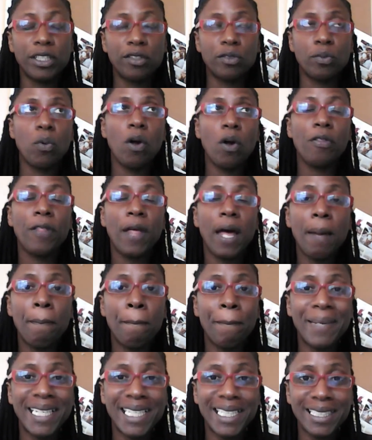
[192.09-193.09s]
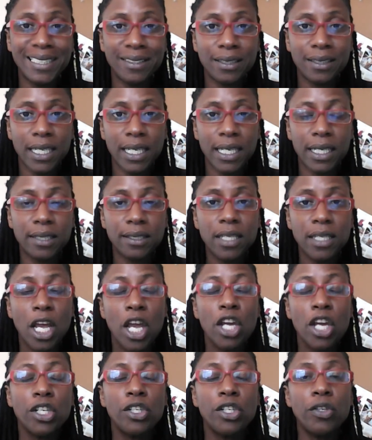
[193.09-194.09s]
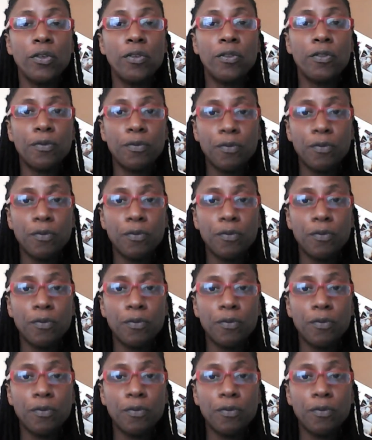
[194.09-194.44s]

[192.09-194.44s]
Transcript: So what that means is you